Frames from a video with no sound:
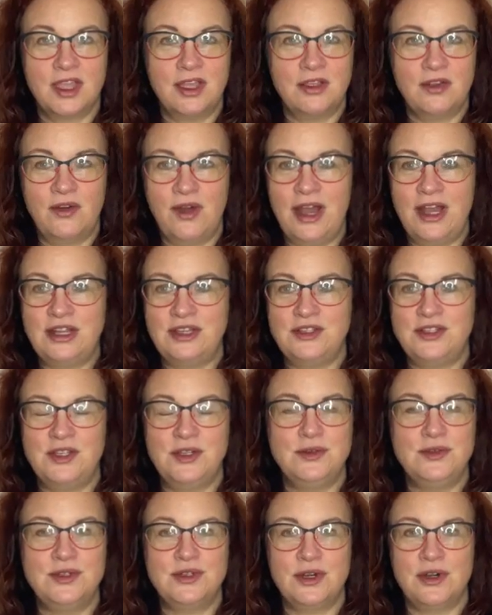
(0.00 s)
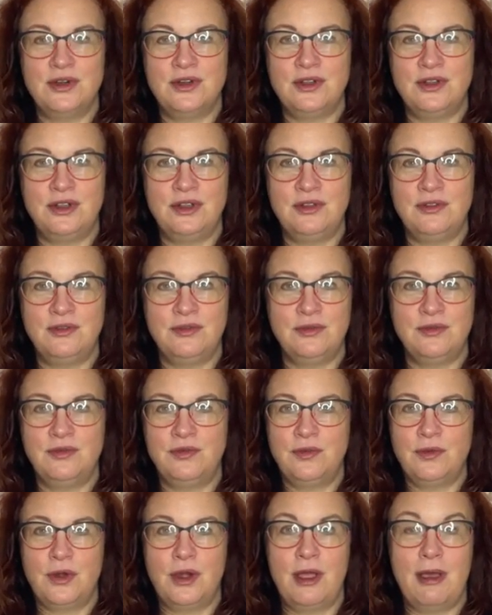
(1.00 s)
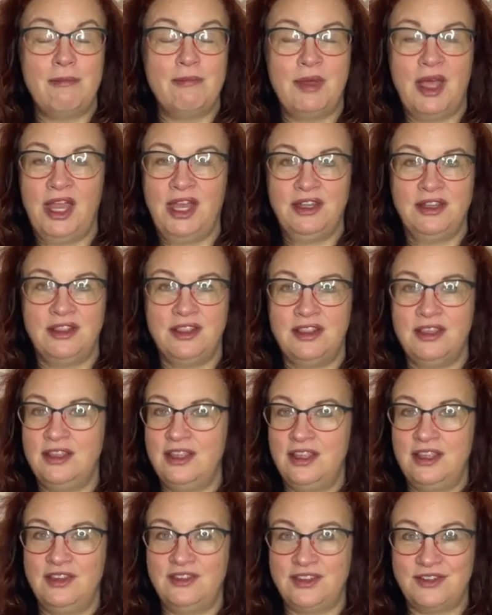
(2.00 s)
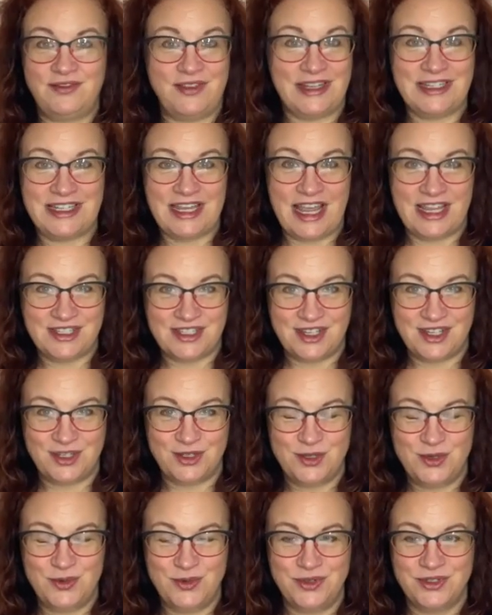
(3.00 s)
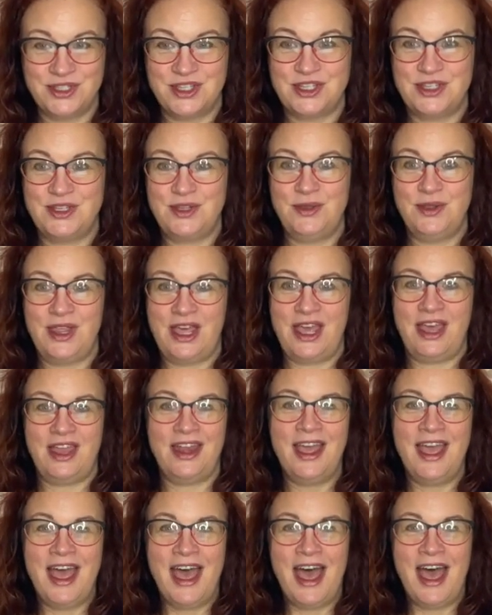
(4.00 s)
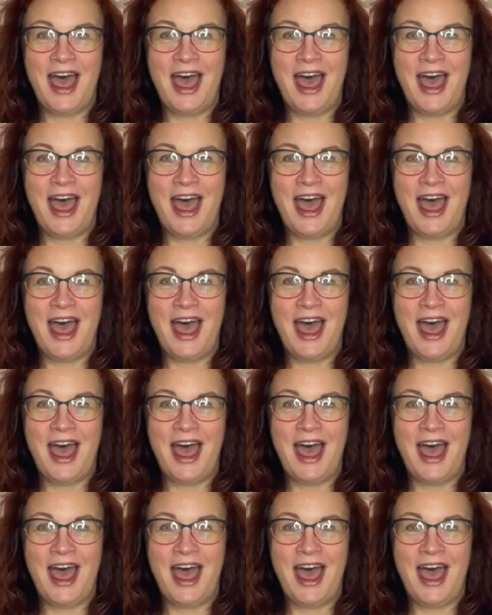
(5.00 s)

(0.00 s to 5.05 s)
A gratitude journal for a month is a fantastic tool to do that.